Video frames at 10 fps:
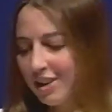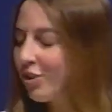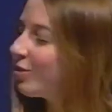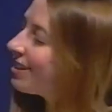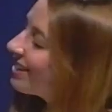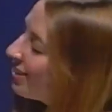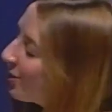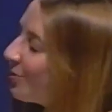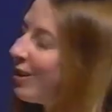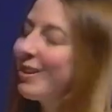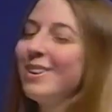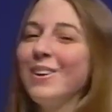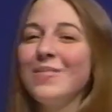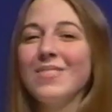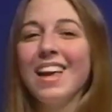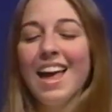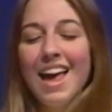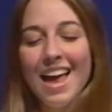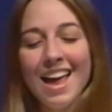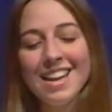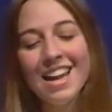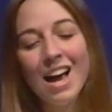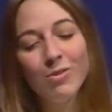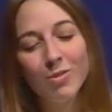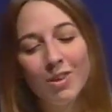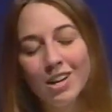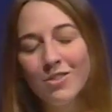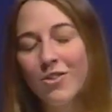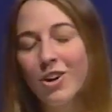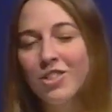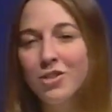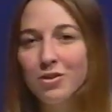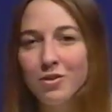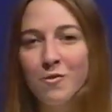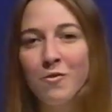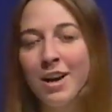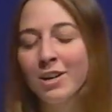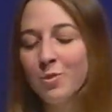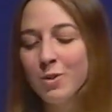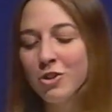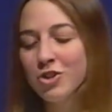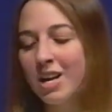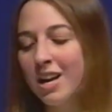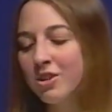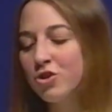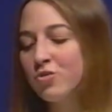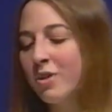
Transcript: You're, you're welcome. Thanks, lot. And now we're ready for our third and final Bo challenge